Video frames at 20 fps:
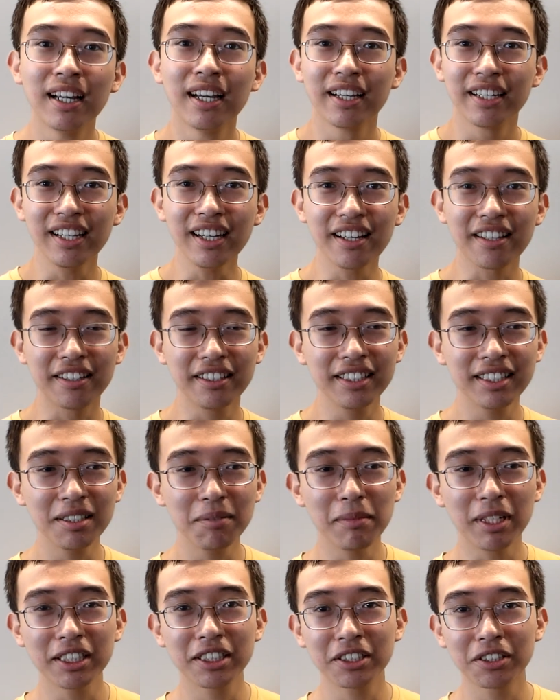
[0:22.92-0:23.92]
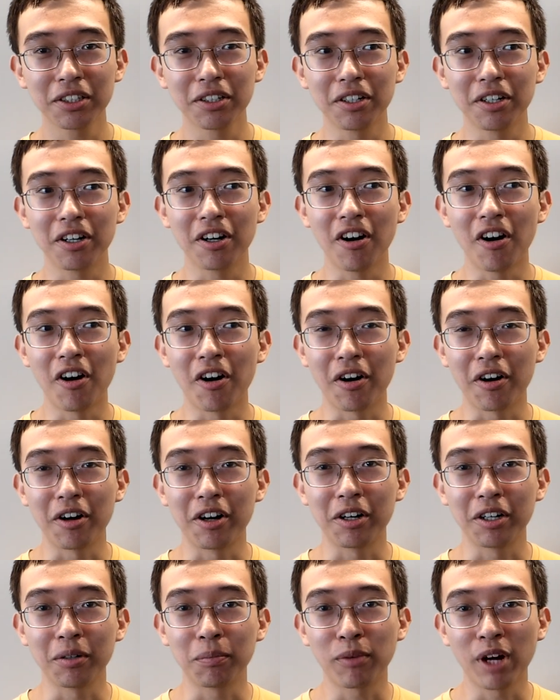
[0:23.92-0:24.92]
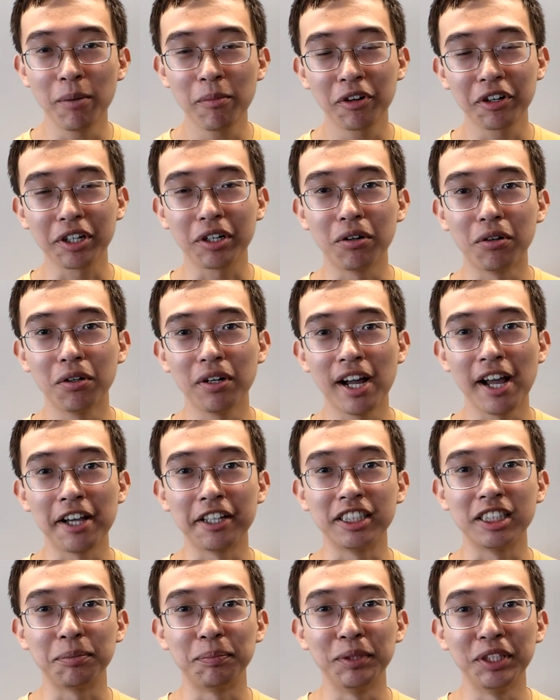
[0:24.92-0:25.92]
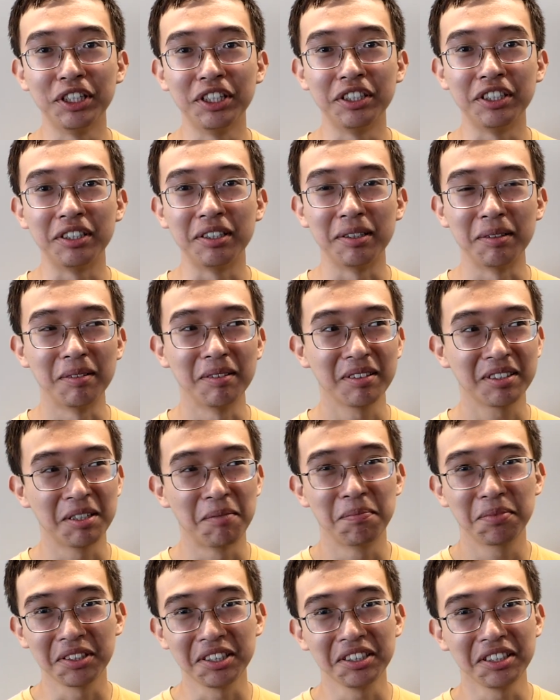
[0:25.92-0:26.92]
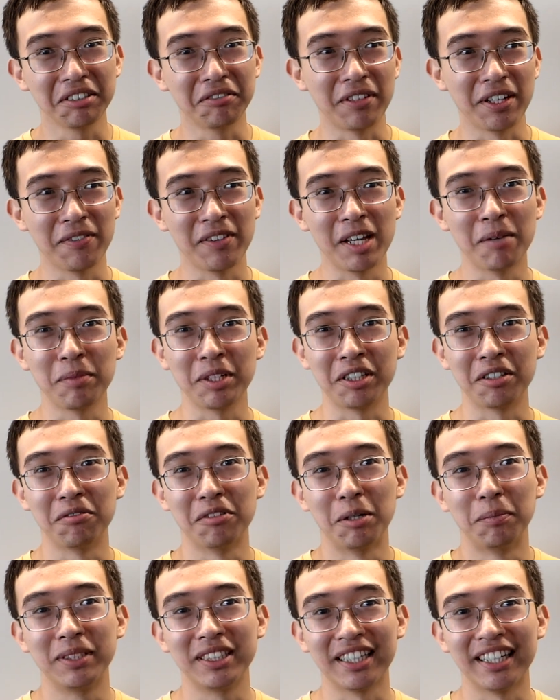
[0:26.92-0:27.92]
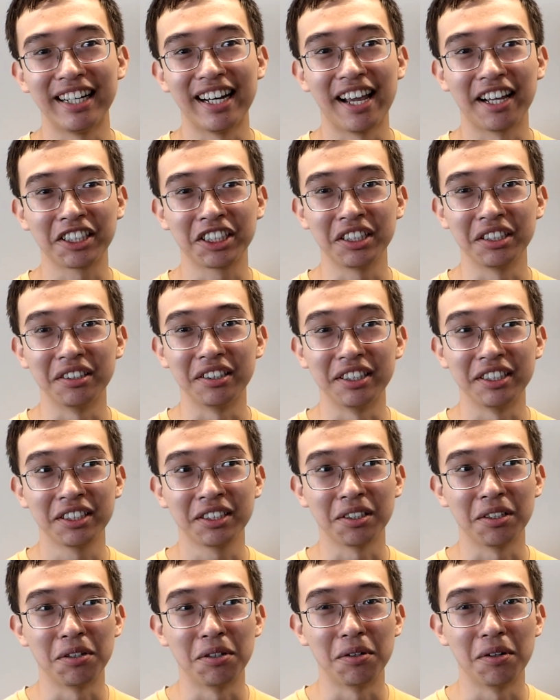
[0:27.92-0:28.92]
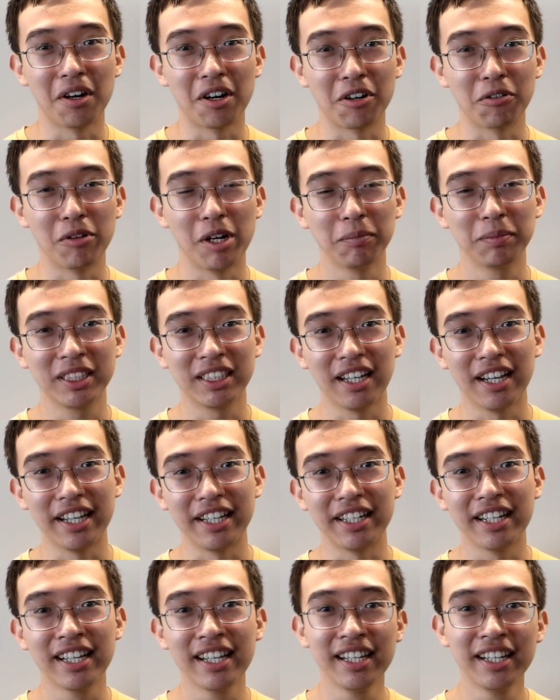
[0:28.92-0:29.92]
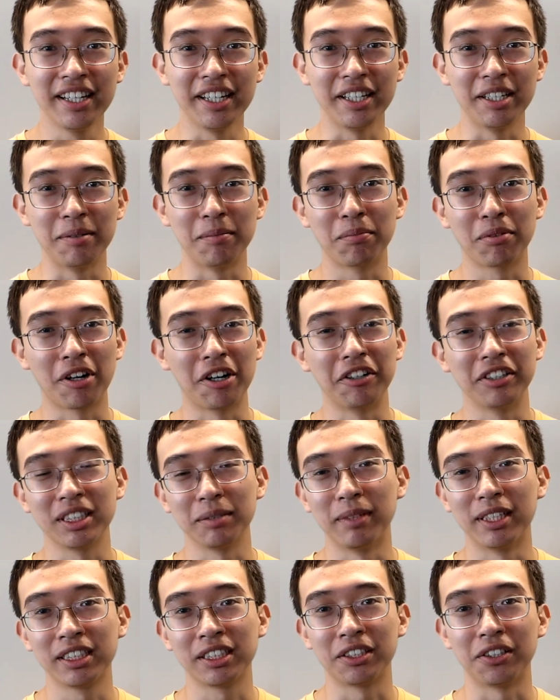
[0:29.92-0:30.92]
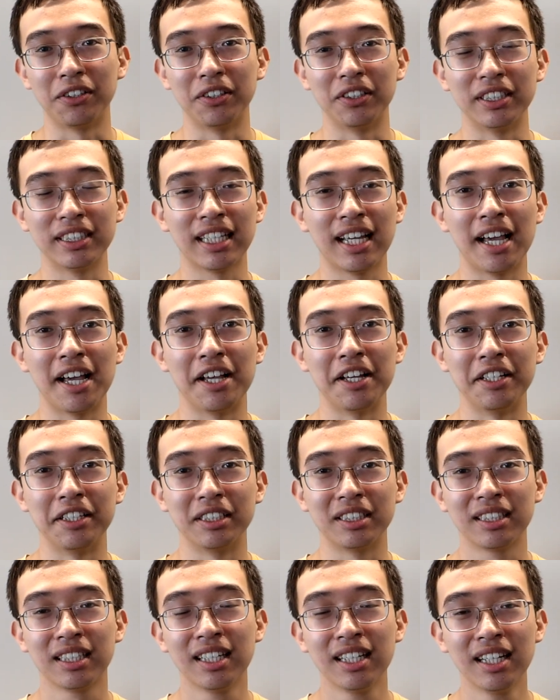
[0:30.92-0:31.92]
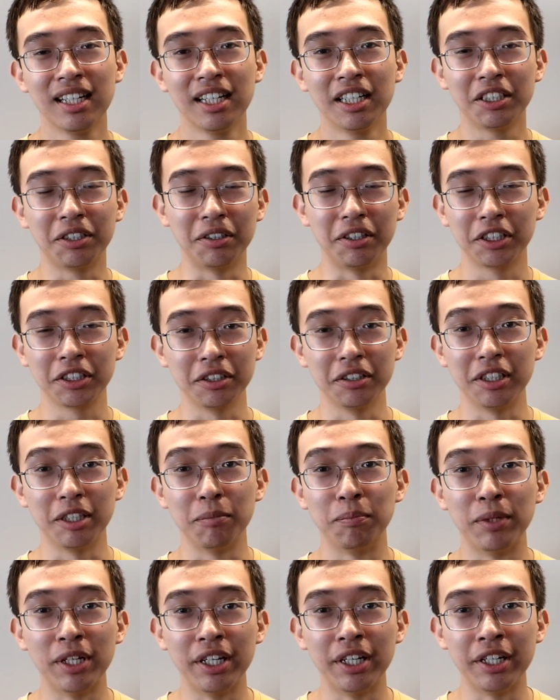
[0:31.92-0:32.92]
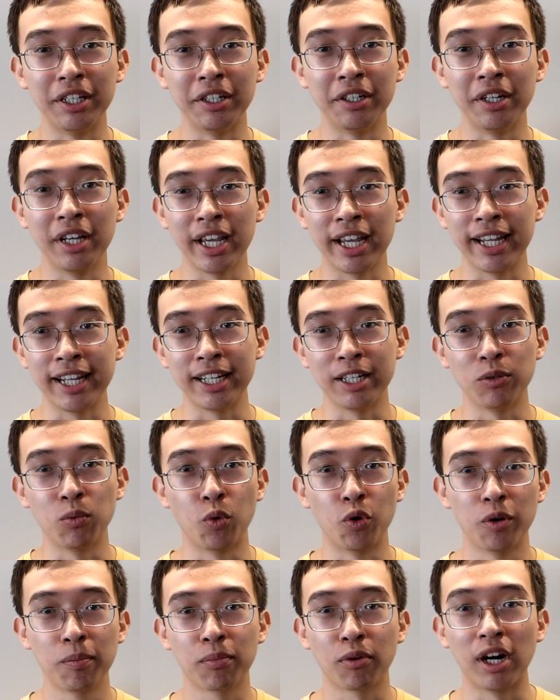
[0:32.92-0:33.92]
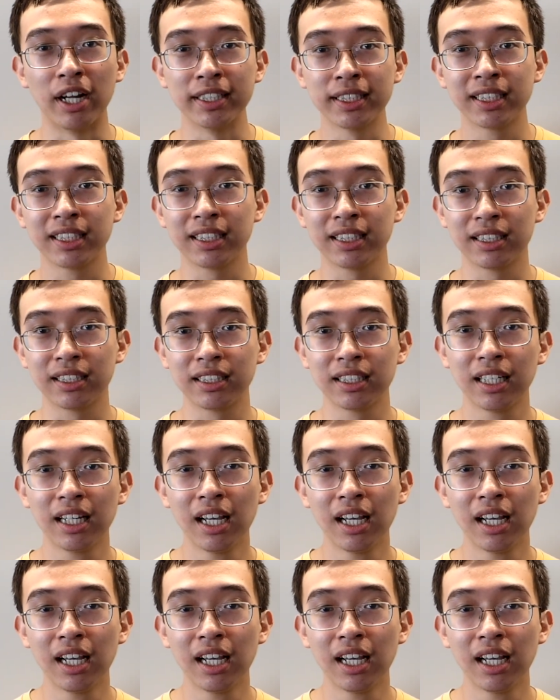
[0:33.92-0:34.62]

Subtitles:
Yeah, this semester our primary goal has been completely revamping the website actually. So our website in prior semesters has traditionally been a WordPress